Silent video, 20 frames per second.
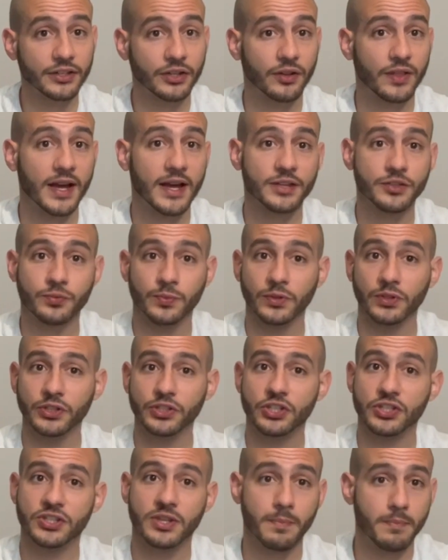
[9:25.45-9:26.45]
that's really
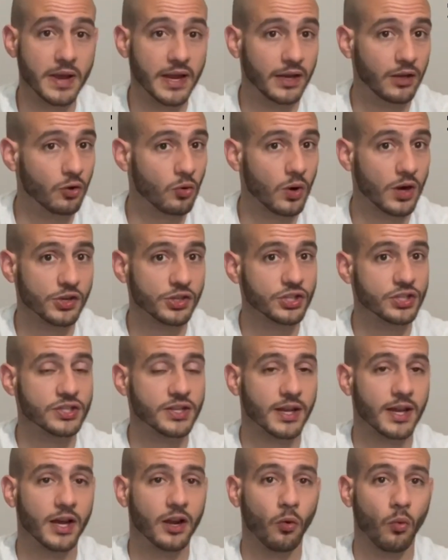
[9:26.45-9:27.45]
just the main questions I
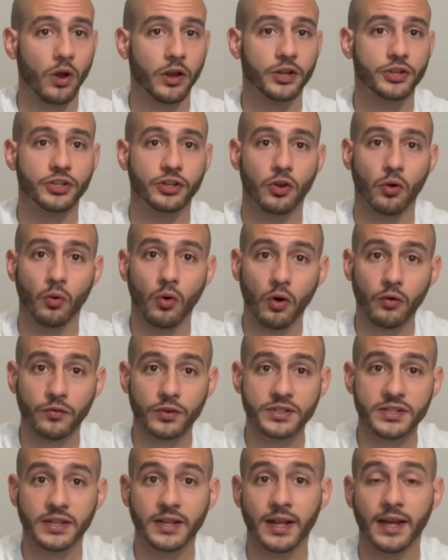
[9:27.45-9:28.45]
kind of wanted to go over
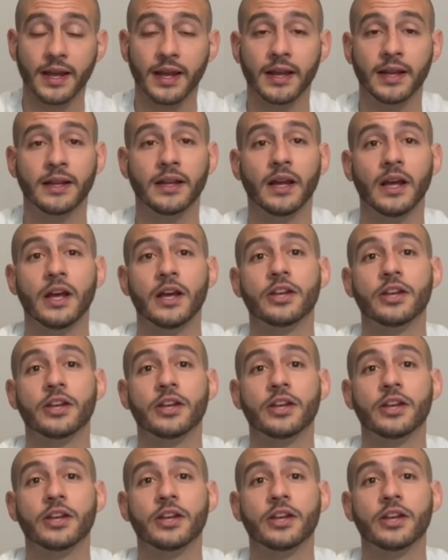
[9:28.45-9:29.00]
today.